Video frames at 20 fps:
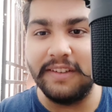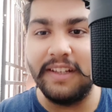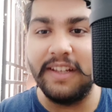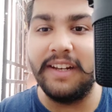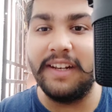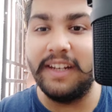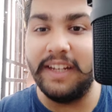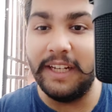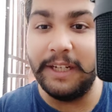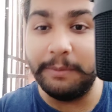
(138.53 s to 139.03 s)
They
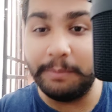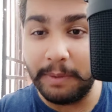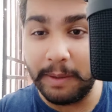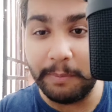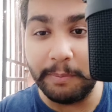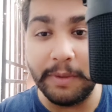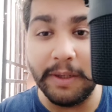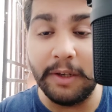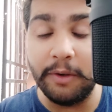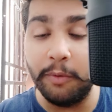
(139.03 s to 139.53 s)
need
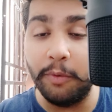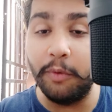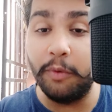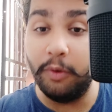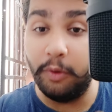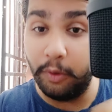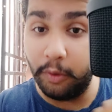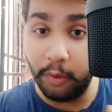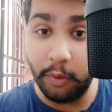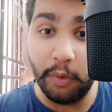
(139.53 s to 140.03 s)
people who
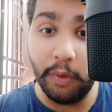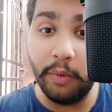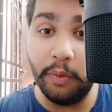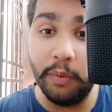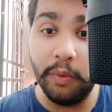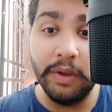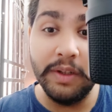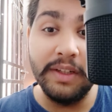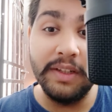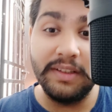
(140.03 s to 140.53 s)
know
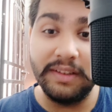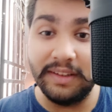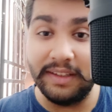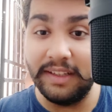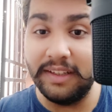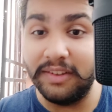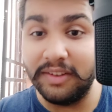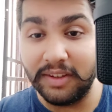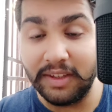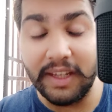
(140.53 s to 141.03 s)

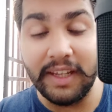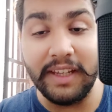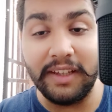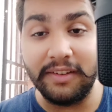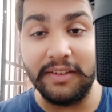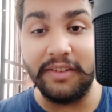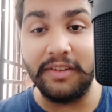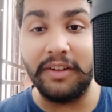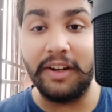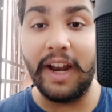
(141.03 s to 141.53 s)
these
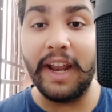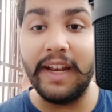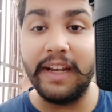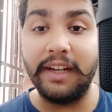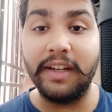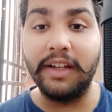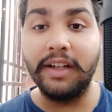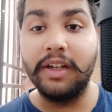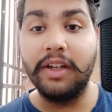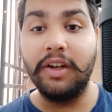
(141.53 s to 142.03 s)
things, right?
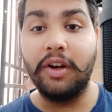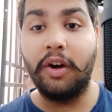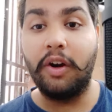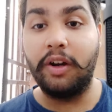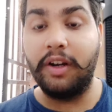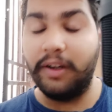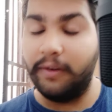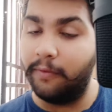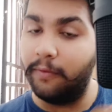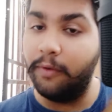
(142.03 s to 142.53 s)

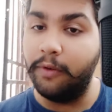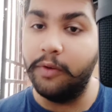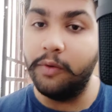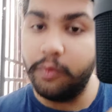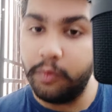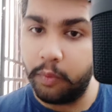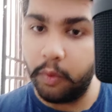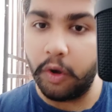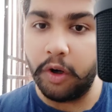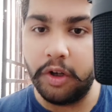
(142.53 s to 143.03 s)
Or if you
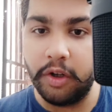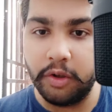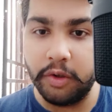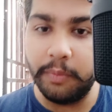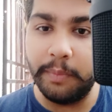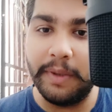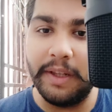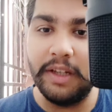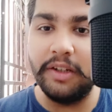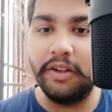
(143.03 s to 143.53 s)
want to
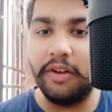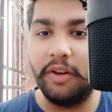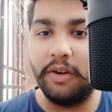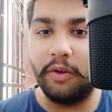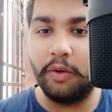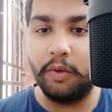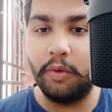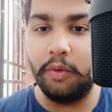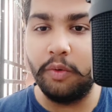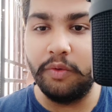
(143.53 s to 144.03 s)
build your
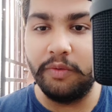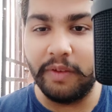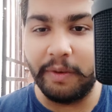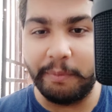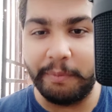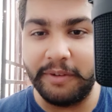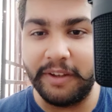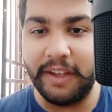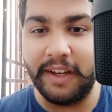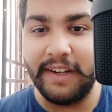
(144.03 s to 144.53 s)
own
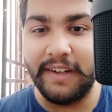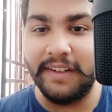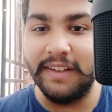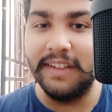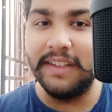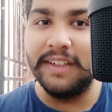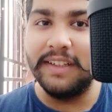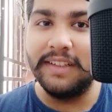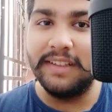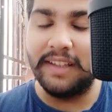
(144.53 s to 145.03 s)
website,
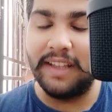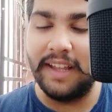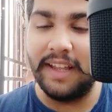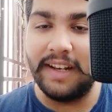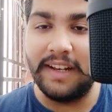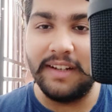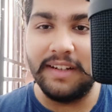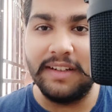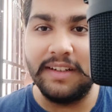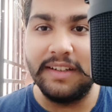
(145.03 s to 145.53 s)

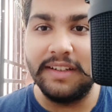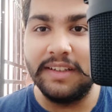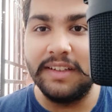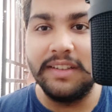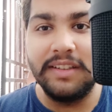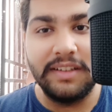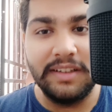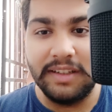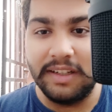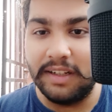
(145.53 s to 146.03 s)
then
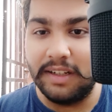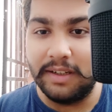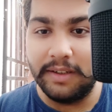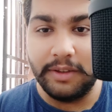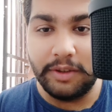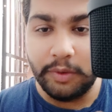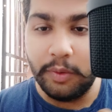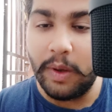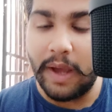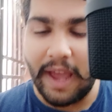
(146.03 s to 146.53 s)

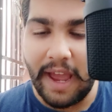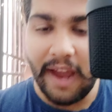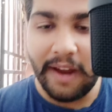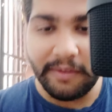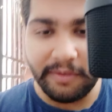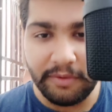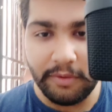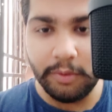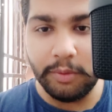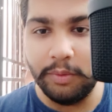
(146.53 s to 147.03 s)
you
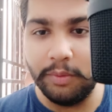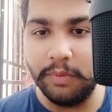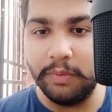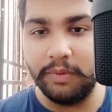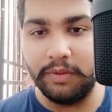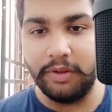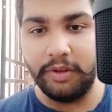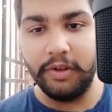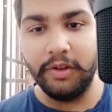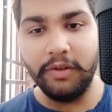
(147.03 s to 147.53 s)
have to
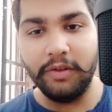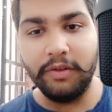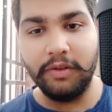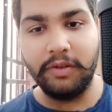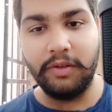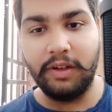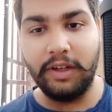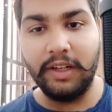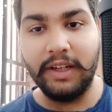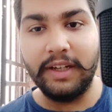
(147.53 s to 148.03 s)

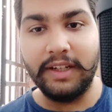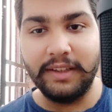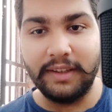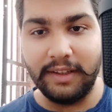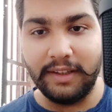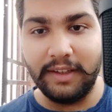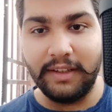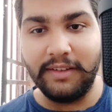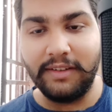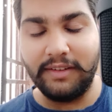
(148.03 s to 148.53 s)
learn
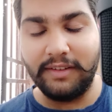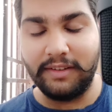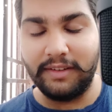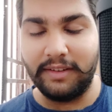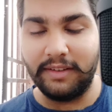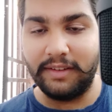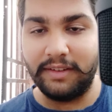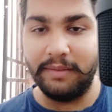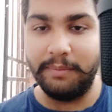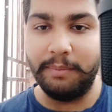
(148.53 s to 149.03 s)
these
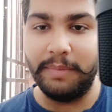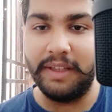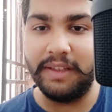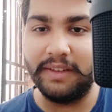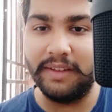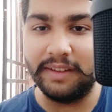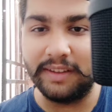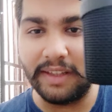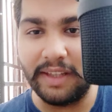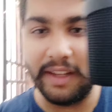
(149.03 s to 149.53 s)

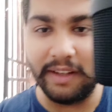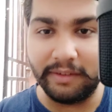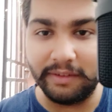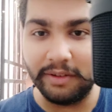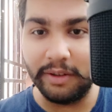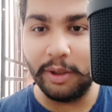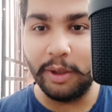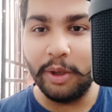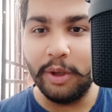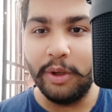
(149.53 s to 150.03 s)
basic things.